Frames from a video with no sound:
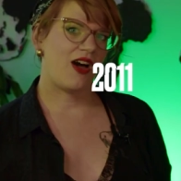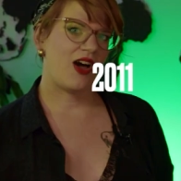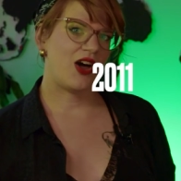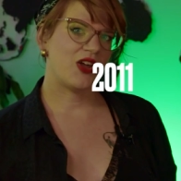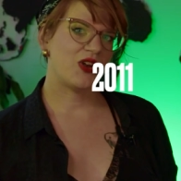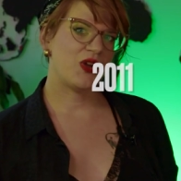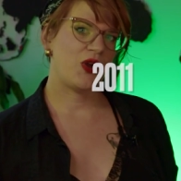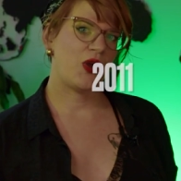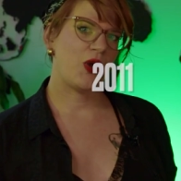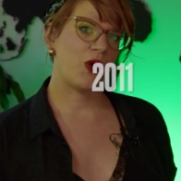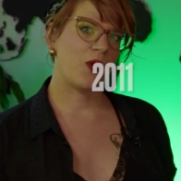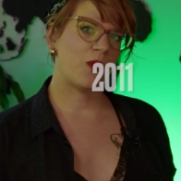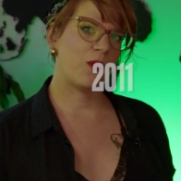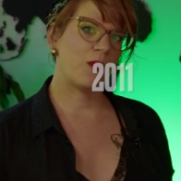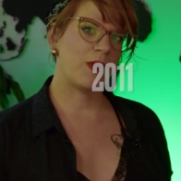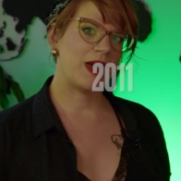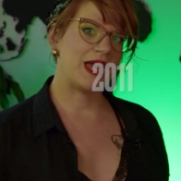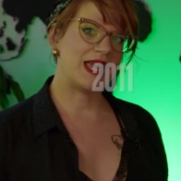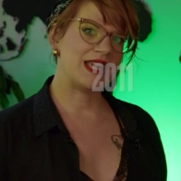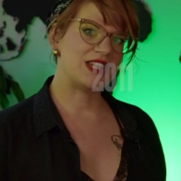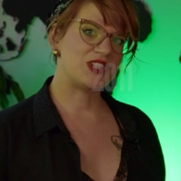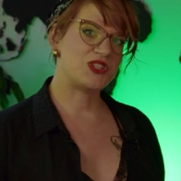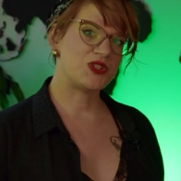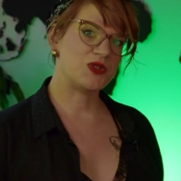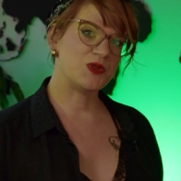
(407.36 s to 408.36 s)
on her
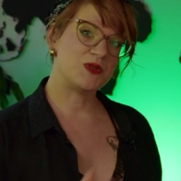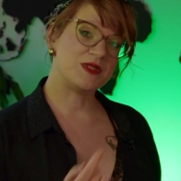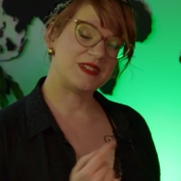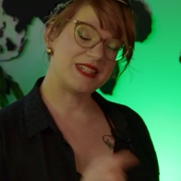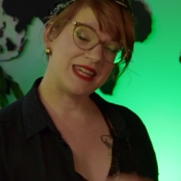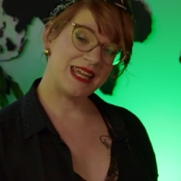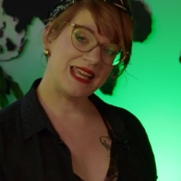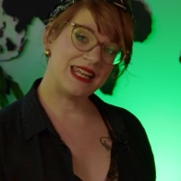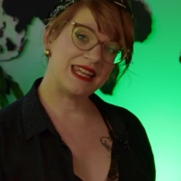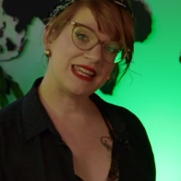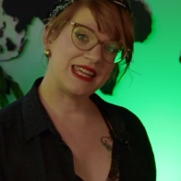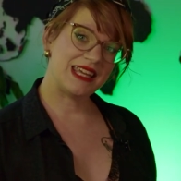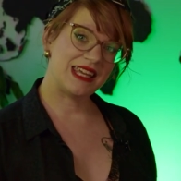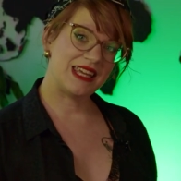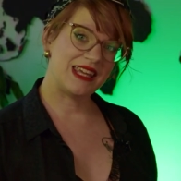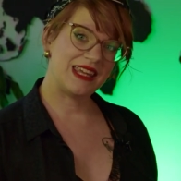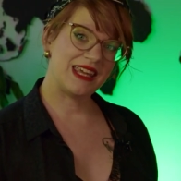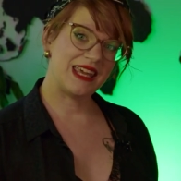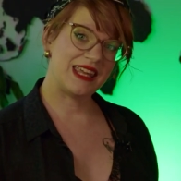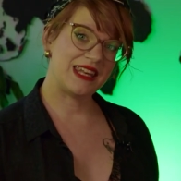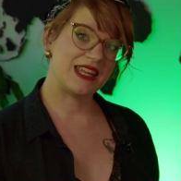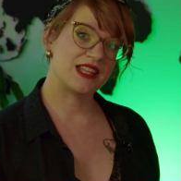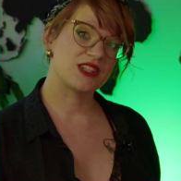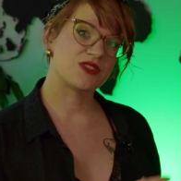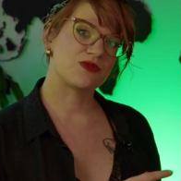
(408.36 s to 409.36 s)
way to Delhi,
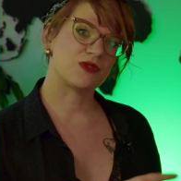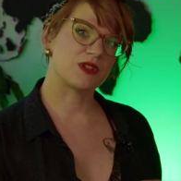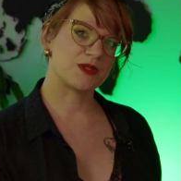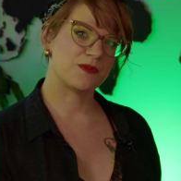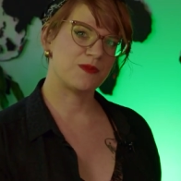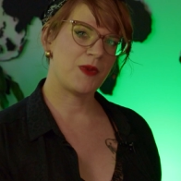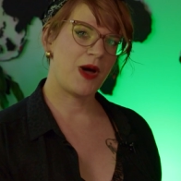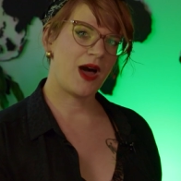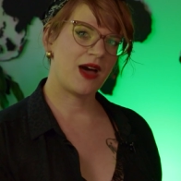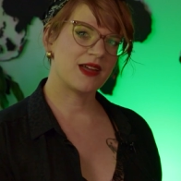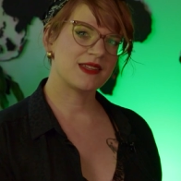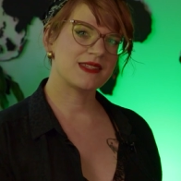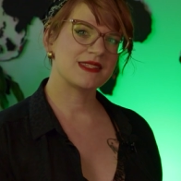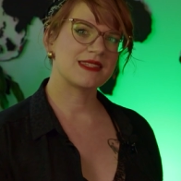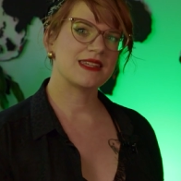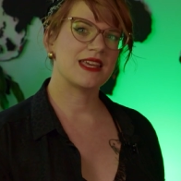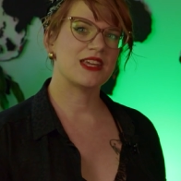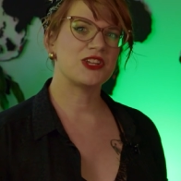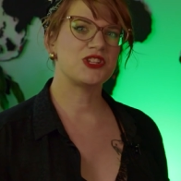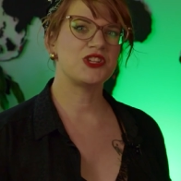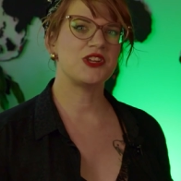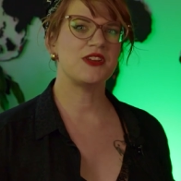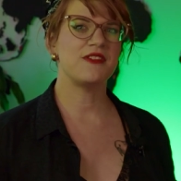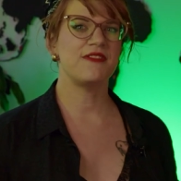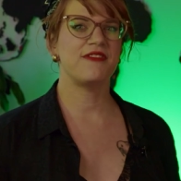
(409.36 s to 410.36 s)
in its response,
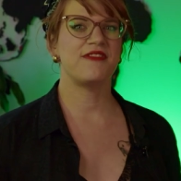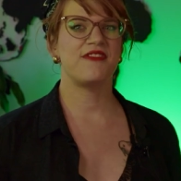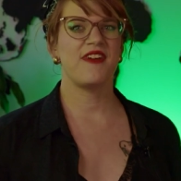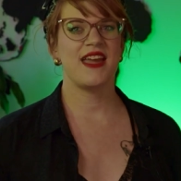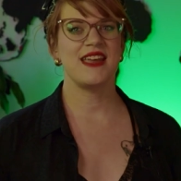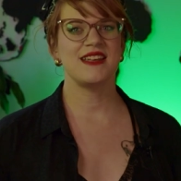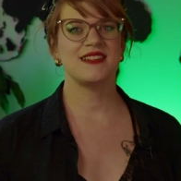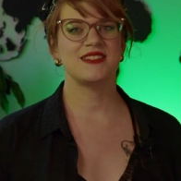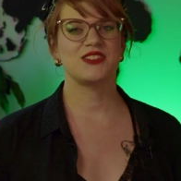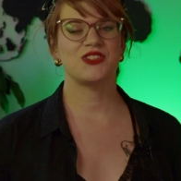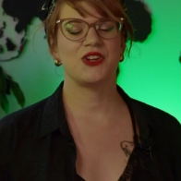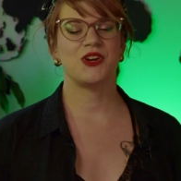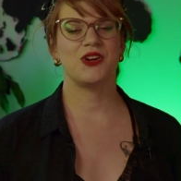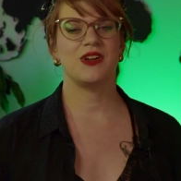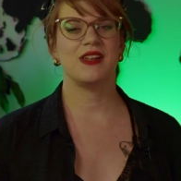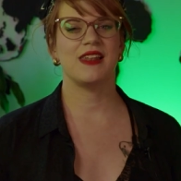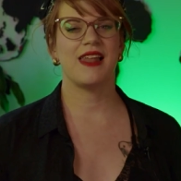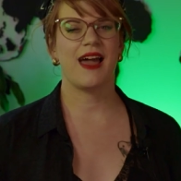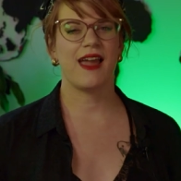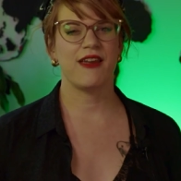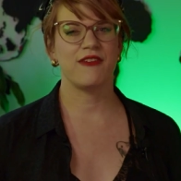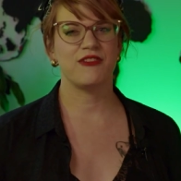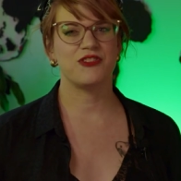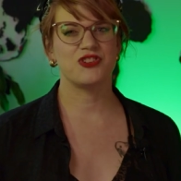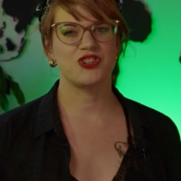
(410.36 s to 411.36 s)
she faced her
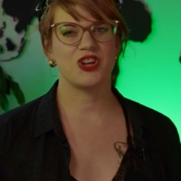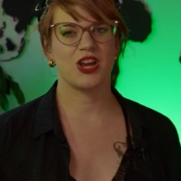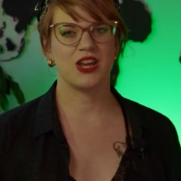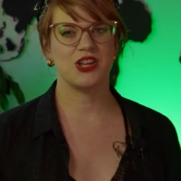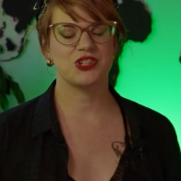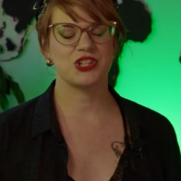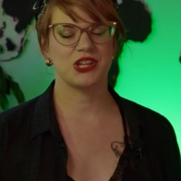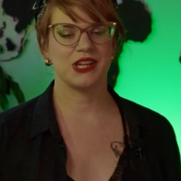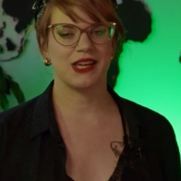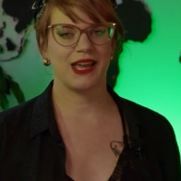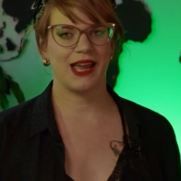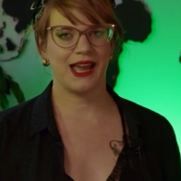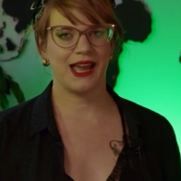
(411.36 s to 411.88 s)
life-changing